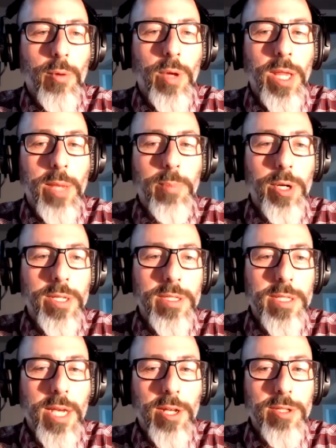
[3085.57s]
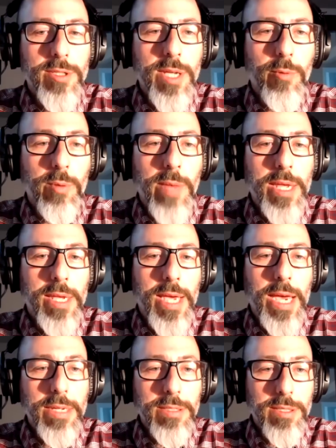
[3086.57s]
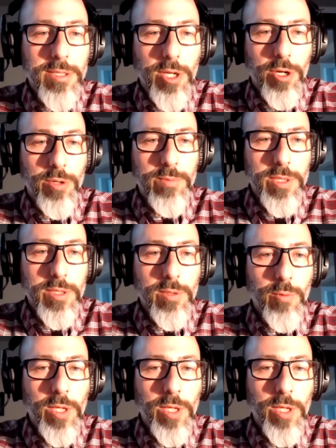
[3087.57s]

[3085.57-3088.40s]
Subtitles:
When they put in cells that were making exosomes